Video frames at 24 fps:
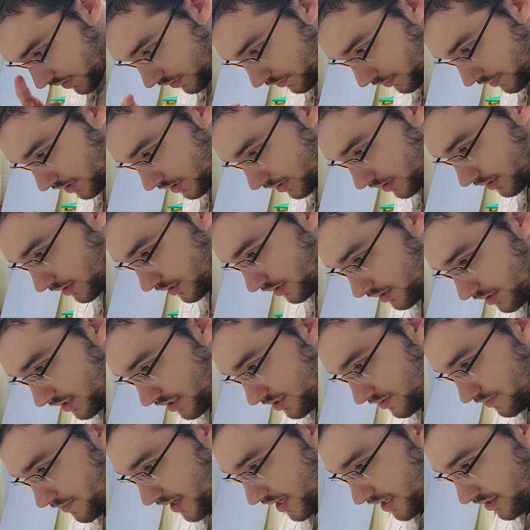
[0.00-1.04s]
We didn't get
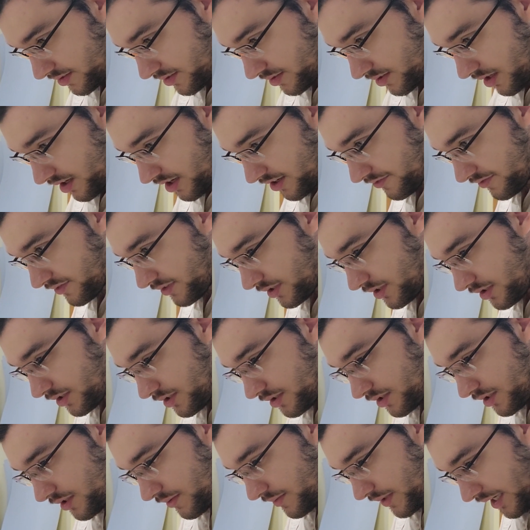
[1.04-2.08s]
these masks off.
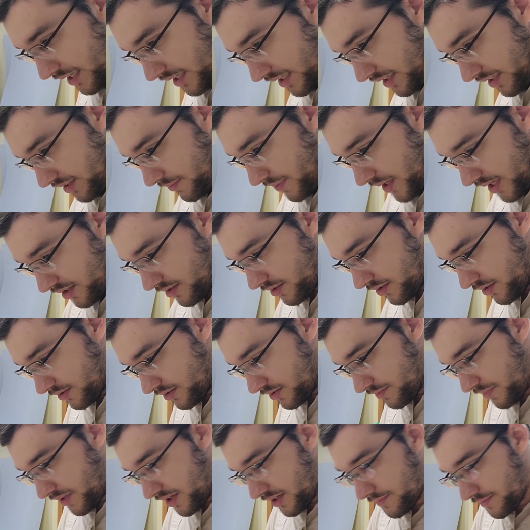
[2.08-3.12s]
Yeah, I didn't paint those,
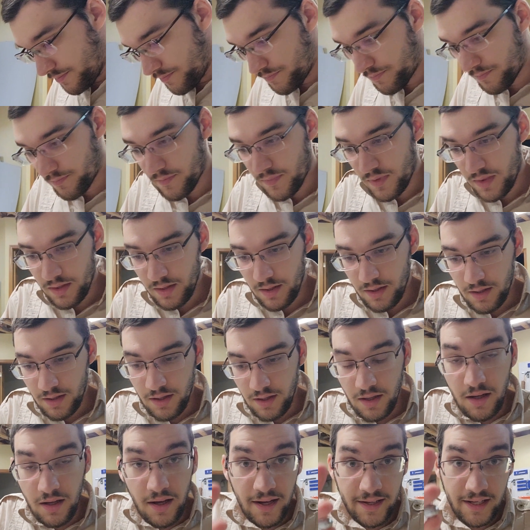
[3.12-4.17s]
but
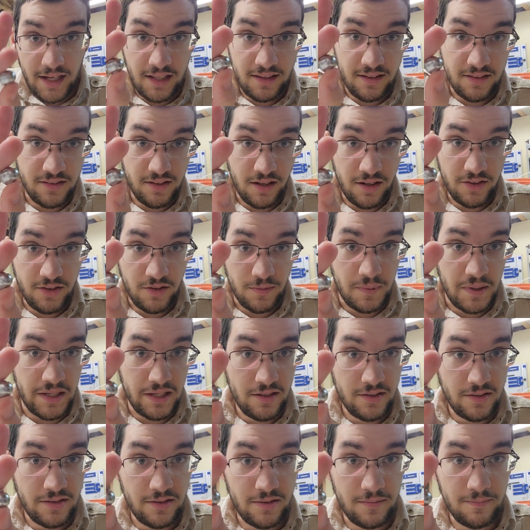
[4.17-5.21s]
I got this
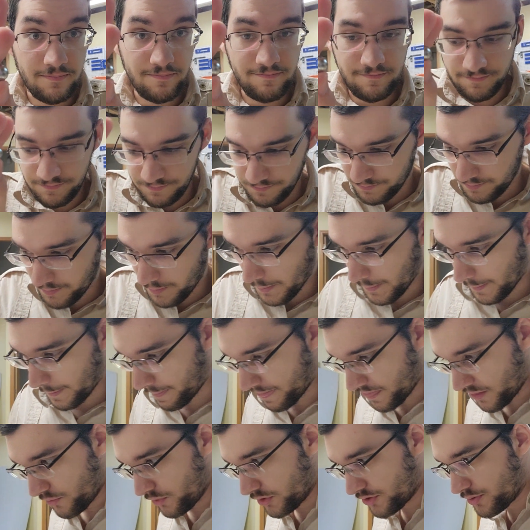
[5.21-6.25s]
underpiece,
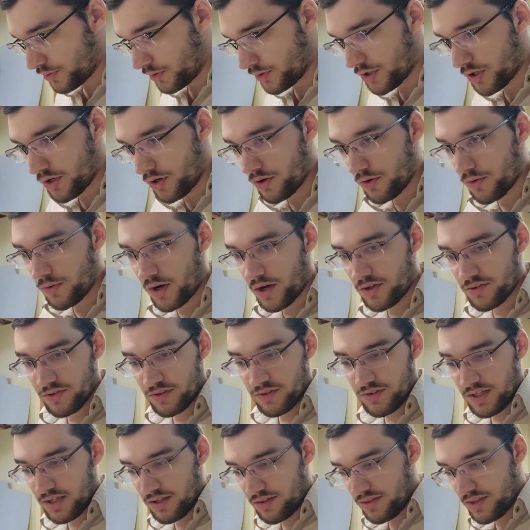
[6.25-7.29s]
which will go
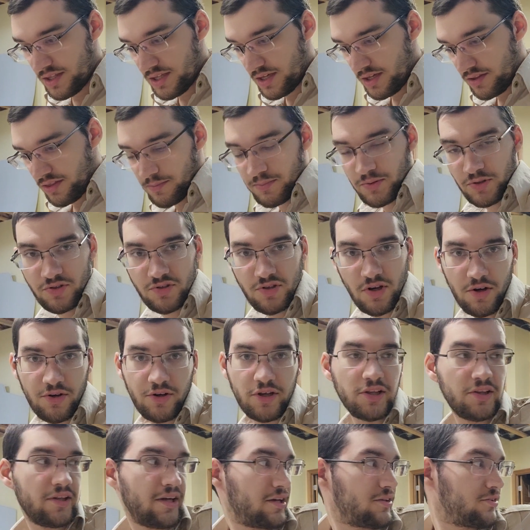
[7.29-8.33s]
underneath the Broussard
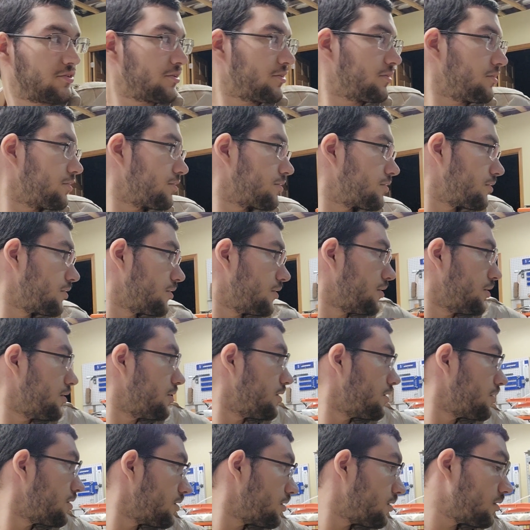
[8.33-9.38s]
collector.
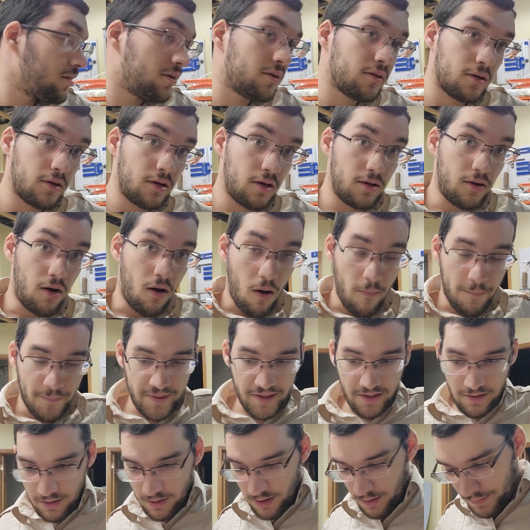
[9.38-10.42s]
All
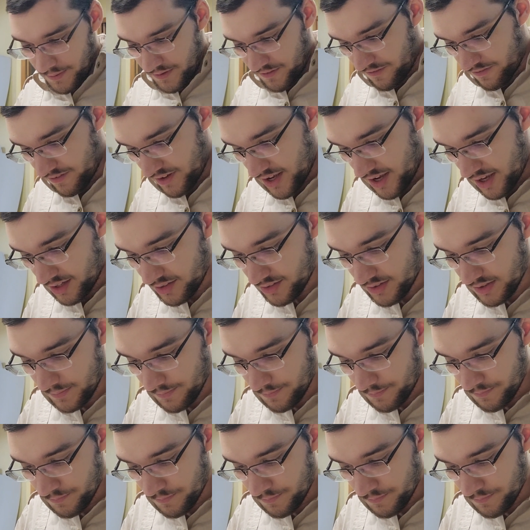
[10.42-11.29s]
painted up, in fact.